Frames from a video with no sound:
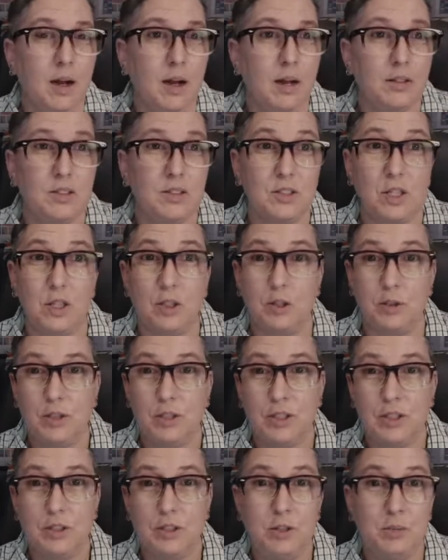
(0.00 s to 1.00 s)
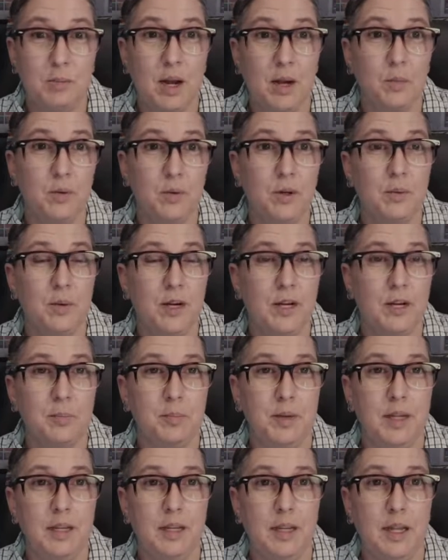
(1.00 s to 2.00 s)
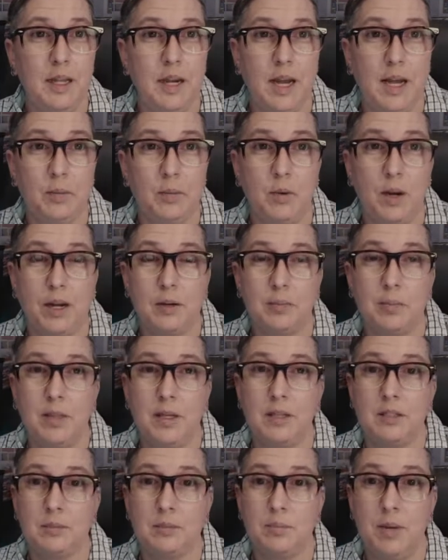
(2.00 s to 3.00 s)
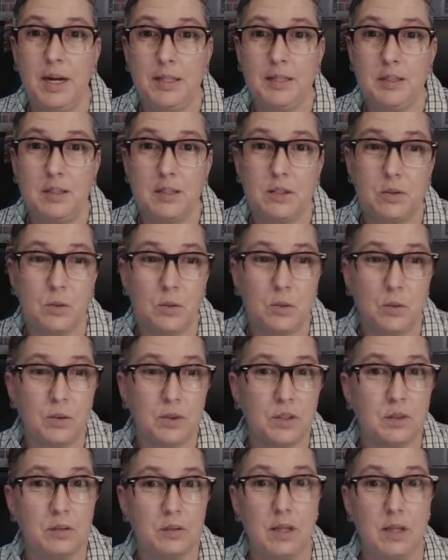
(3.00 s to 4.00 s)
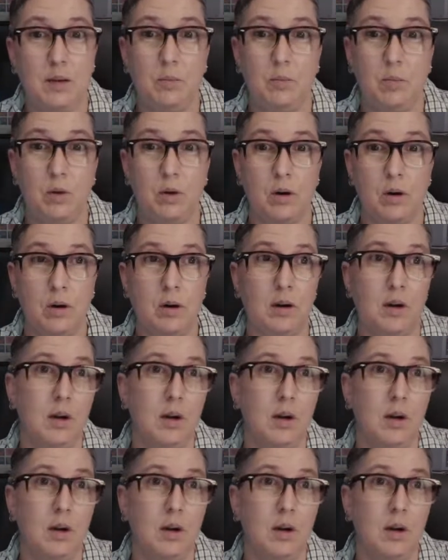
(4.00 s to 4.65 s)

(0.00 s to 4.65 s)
solution you might want to recommend, and I recommend it to my schools that were